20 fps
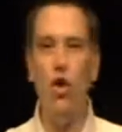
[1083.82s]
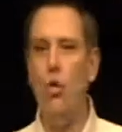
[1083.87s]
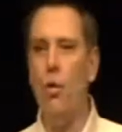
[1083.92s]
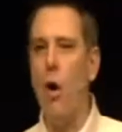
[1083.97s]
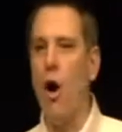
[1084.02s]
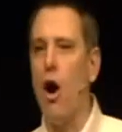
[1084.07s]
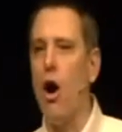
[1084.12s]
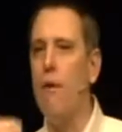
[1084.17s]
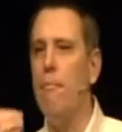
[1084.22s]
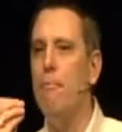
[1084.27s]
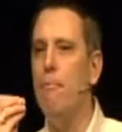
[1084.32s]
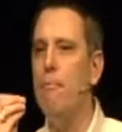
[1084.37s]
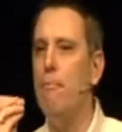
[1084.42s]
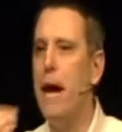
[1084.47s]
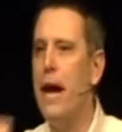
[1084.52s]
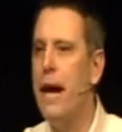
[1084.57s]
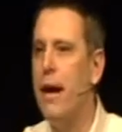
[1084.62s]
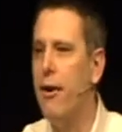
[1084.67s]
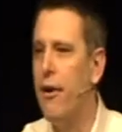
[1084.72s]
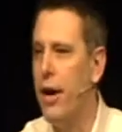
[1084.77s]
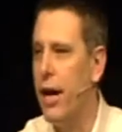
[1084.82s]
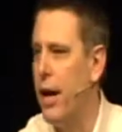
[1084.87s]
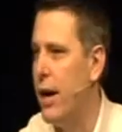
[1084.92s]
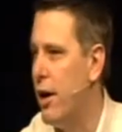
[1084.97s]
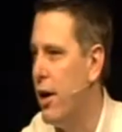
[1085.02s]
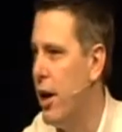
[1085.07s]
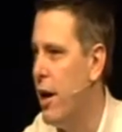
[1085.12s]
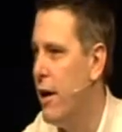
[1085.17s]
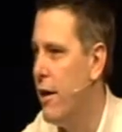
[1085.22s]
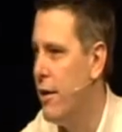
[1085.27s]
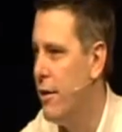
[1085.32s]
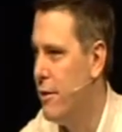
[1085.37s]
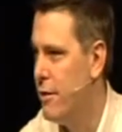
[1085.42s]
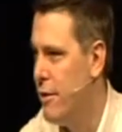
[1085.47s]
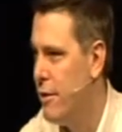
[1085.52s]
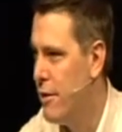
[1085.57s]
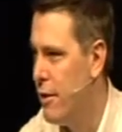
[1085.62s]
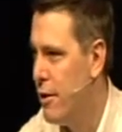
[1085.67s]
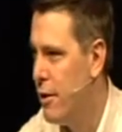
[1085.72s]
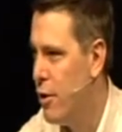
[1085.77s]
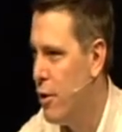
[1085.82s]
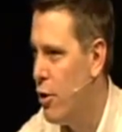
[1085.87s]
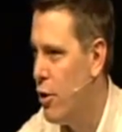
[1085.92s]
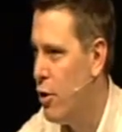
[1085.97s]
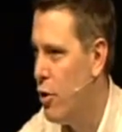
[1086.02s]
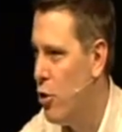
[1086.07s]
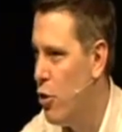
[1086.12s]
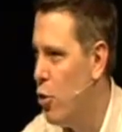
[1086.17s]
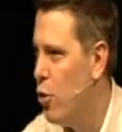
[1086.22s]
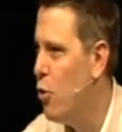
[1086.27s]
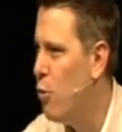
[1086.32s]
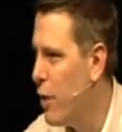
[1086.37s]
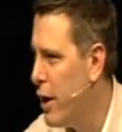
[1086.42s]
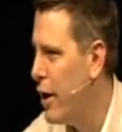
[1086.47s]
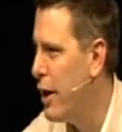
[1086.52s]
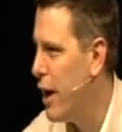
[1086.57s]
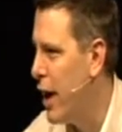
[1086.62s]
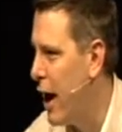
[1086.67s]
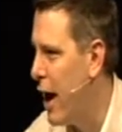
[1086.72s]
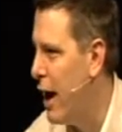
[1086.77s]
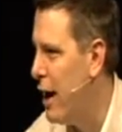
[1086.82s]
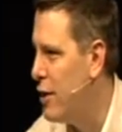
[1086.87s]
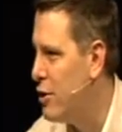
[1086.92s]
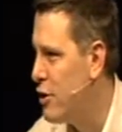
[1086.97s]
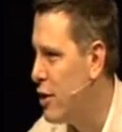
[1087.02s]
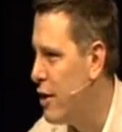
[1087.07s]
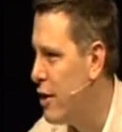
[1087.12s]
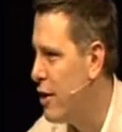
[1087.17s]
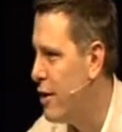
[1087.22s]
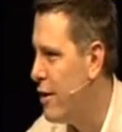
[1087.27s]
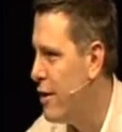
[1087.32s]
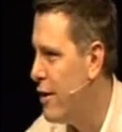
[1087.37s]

you are married, you realize